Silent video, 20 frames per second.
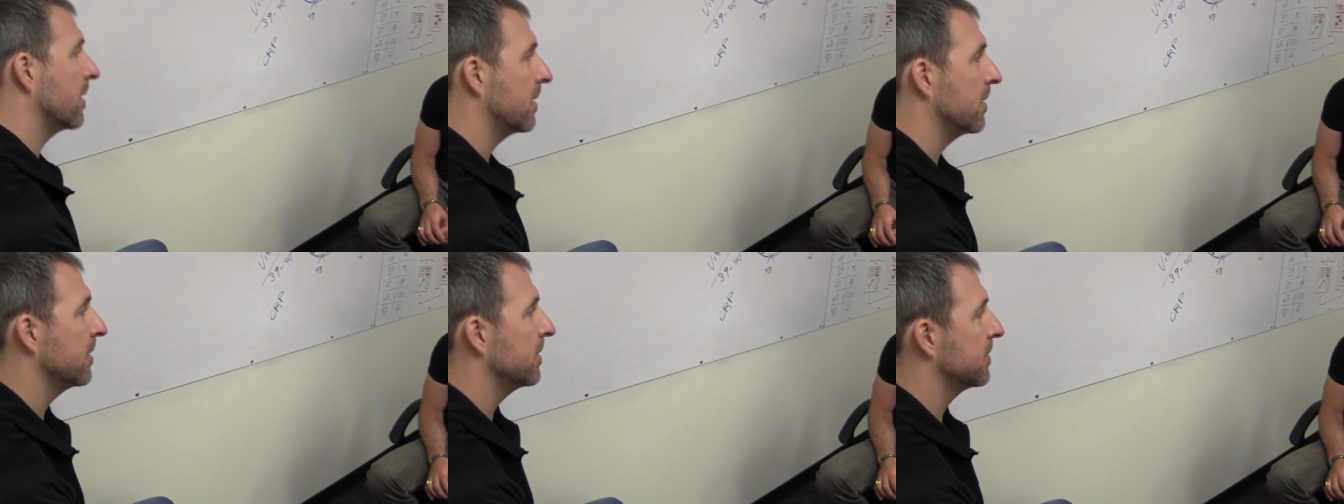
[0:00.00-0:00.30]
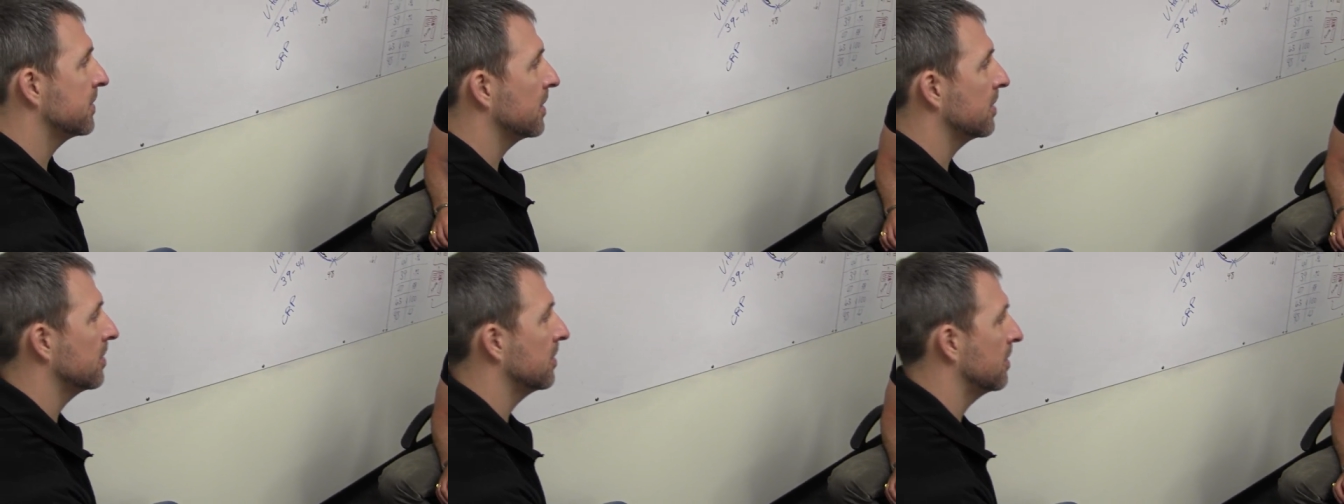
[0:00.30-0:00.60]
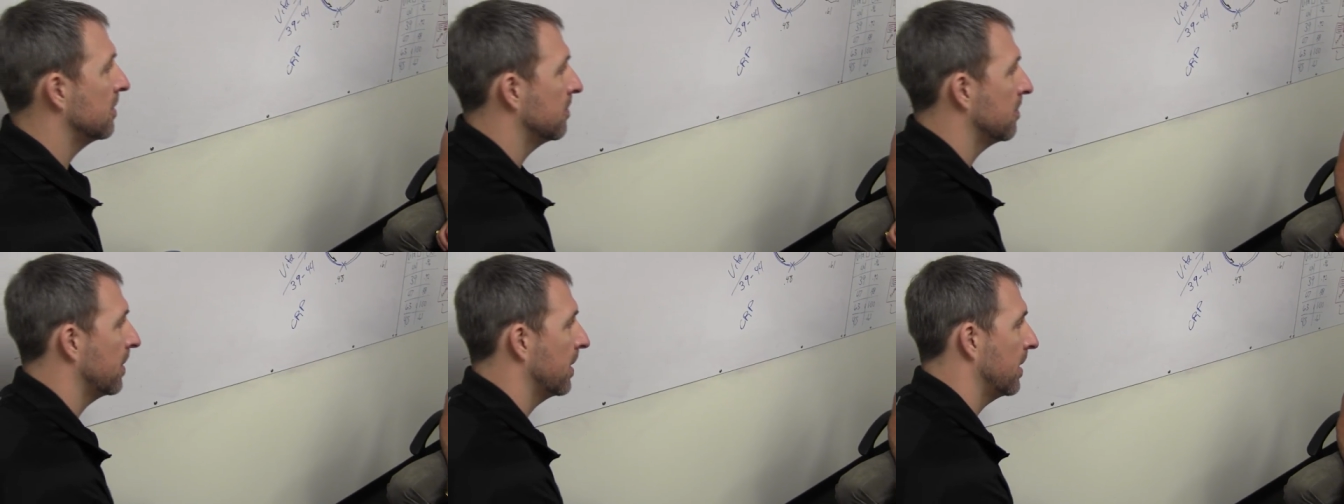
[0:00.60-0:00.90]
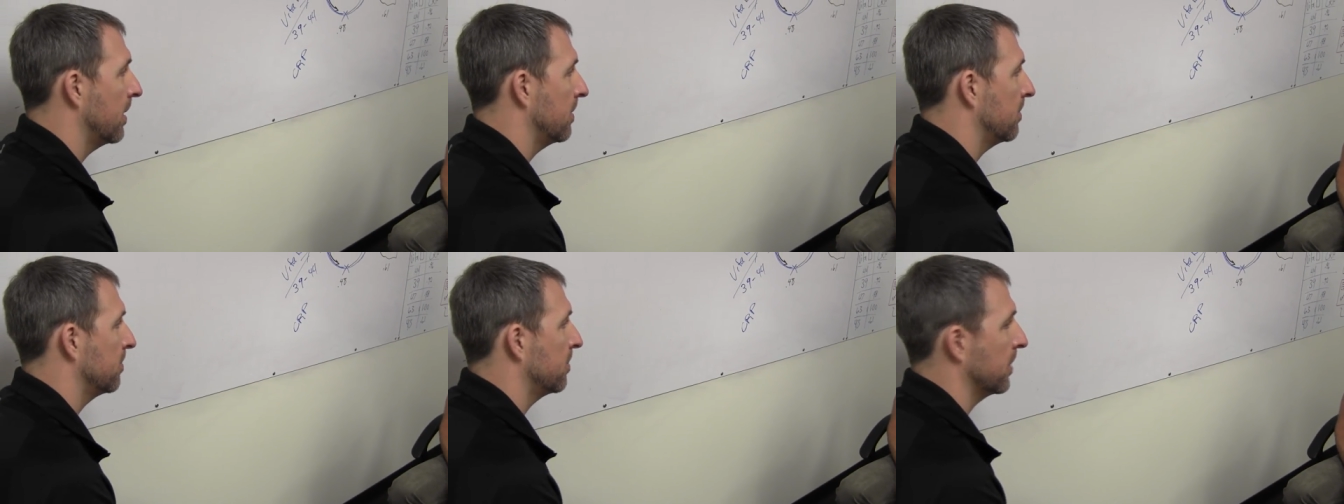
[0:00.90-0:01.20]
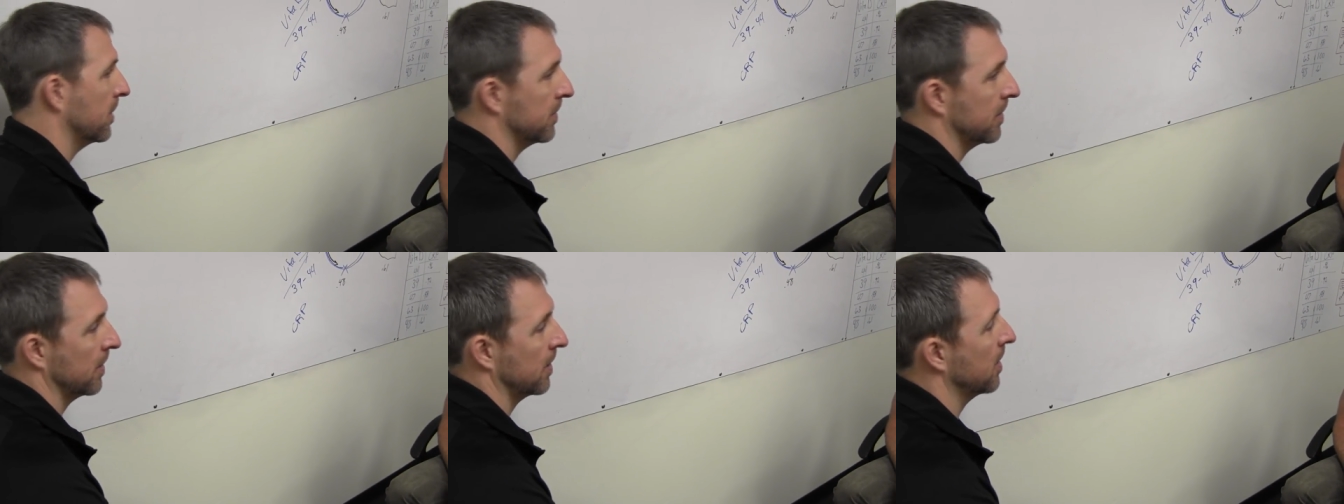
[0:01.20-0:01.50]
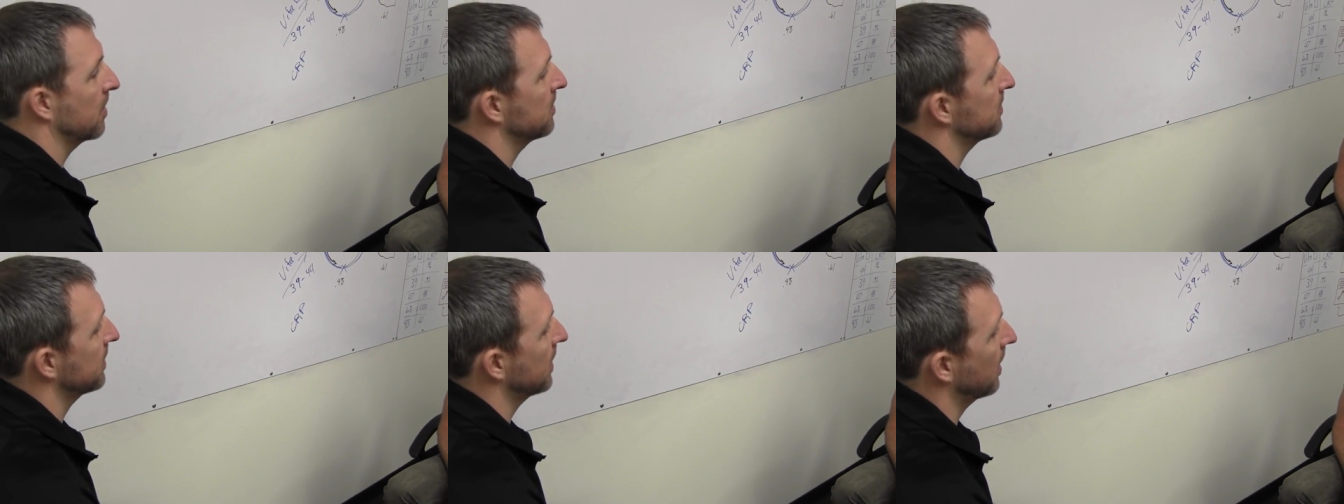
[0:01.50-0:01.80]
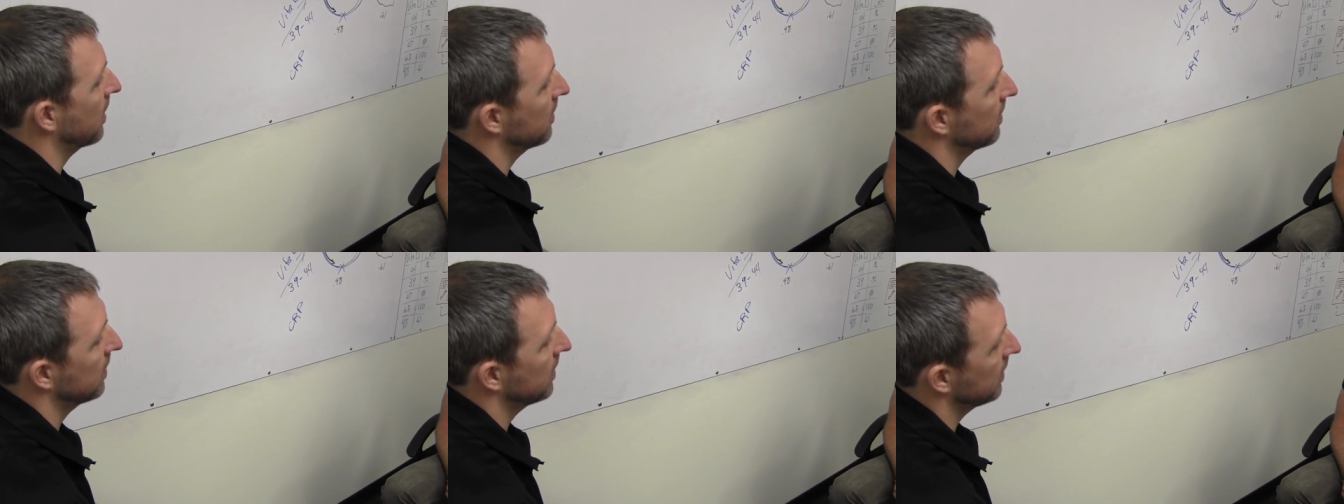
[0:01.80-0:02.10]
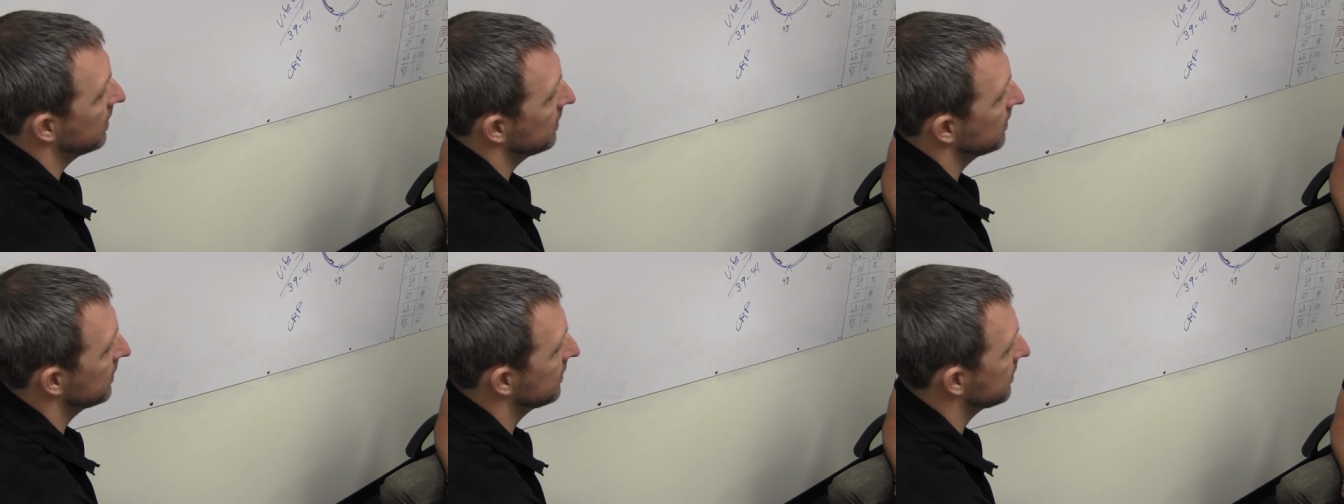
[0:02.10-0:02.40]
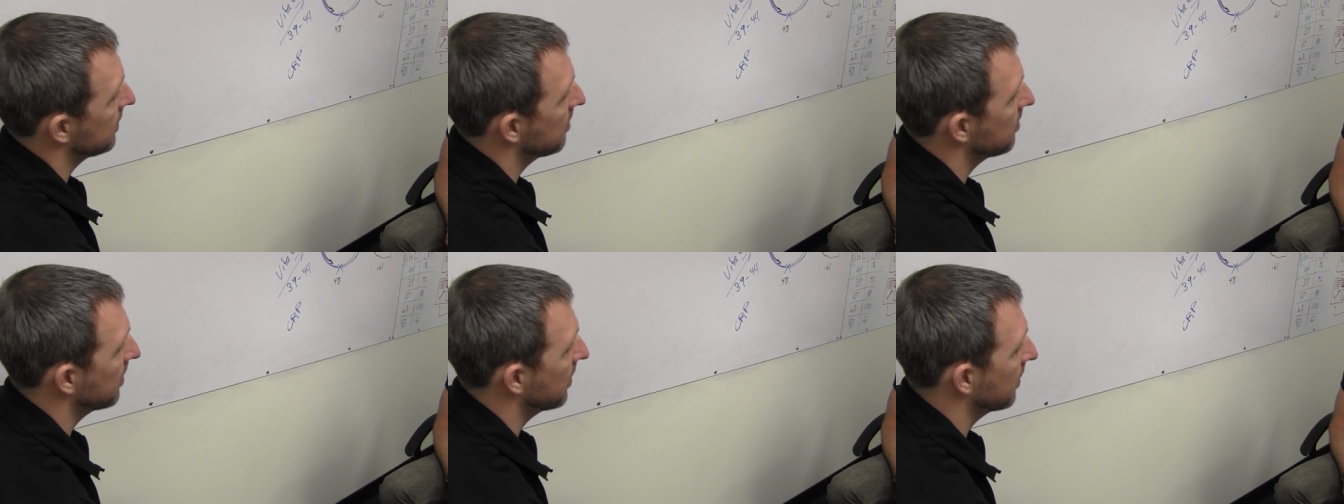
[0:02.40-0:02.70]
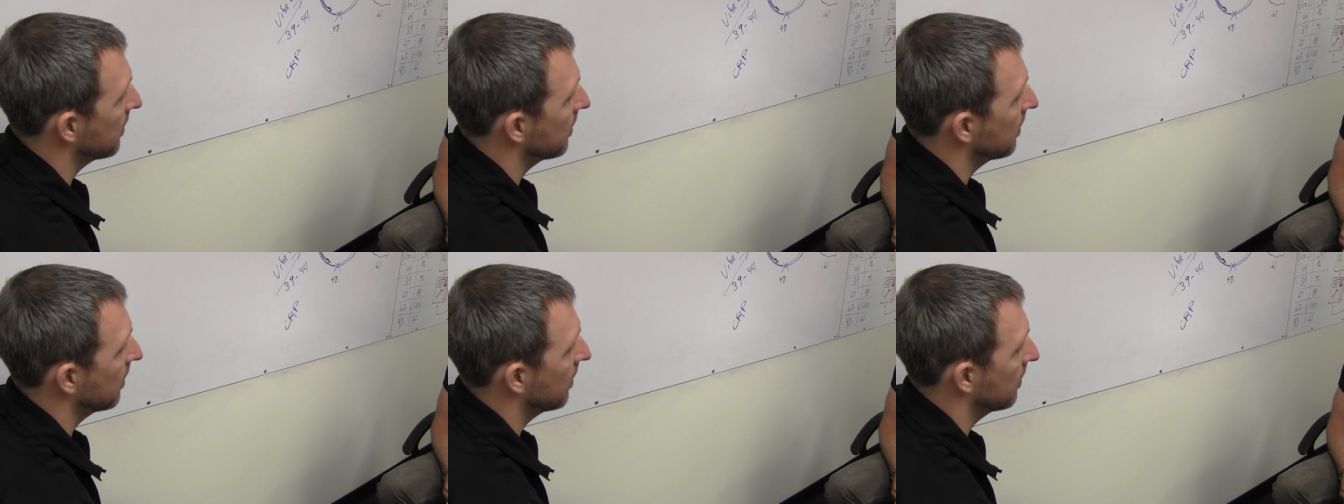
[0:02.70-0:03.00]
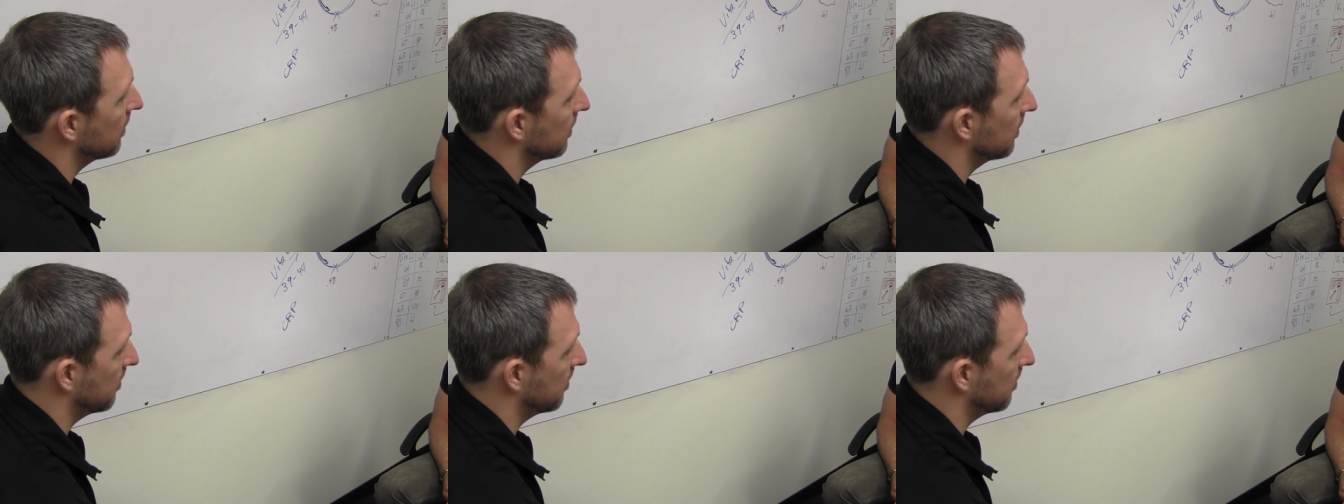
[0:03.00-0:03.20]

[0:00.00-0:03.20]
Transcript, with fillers: a lot of this in my book that comes out in December,